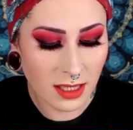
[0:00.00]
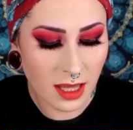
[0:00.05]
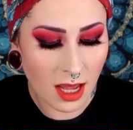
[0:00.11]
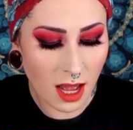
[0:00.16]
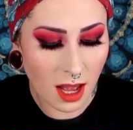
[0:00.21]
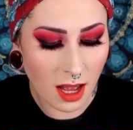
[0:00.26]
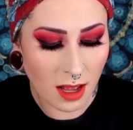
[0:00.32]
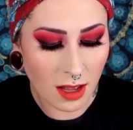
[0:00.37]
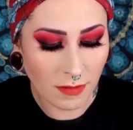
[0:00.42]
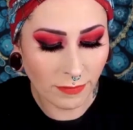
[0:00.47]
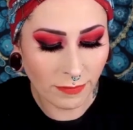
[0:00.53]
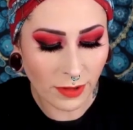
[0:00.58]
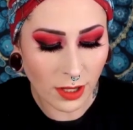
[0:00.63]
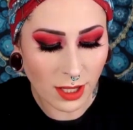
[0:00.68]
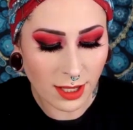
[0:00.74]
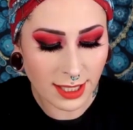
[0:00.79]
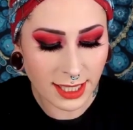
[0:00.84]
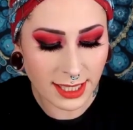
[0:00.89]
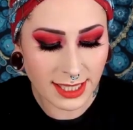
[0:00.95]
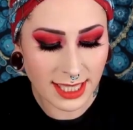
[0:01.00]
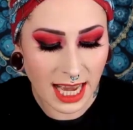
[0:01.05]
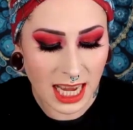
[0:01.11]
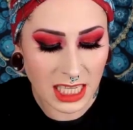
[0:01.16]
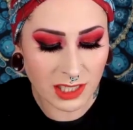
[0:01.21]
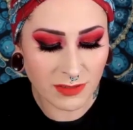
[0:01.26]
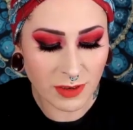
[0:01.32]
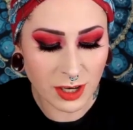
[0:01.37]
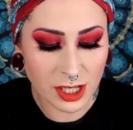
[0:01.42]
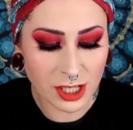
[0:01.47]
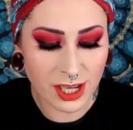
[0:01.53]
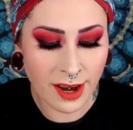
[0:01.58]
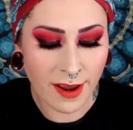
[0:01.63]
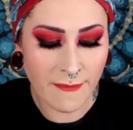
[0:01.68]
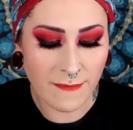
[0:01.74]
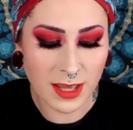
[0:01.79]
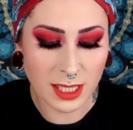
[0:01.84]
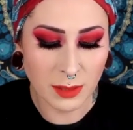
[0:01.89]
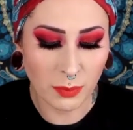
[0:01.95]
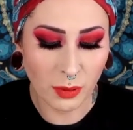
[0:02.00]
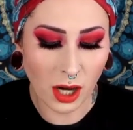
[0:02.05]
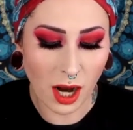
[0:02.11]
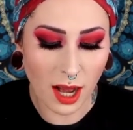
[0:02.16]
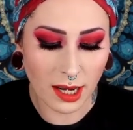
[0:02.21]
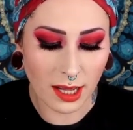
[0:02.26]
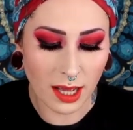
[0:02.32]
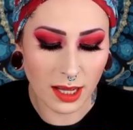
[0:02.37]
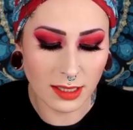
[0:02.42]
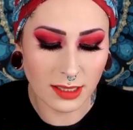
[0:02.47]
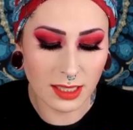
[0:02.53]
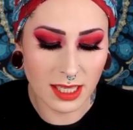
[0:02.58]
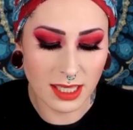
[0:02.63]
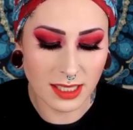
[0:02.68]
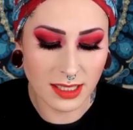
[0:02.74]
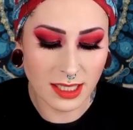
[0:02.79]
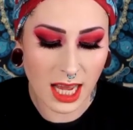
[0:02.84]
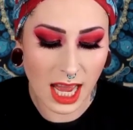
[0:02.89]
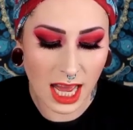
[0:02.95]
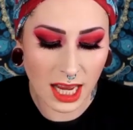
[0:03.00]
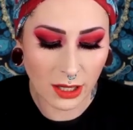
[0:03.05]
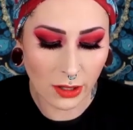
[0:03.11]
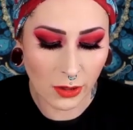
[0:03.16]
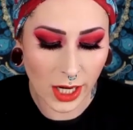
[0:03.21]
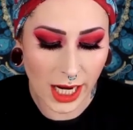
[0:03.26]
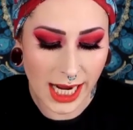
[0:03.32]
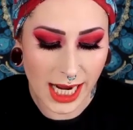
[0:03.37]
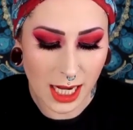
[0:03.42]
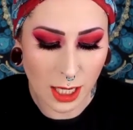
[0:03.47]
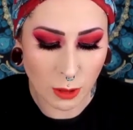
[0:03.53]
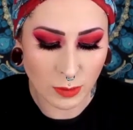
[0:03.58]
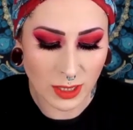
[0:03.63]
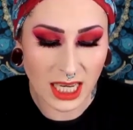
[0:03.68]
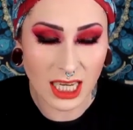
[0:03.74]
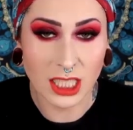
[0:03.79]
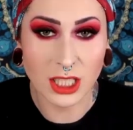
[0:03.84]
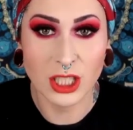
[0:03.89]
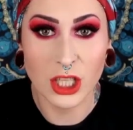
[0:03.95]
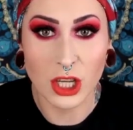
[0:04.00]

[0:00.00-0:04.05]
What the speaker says: the full size version of this product is 10 grams, and it's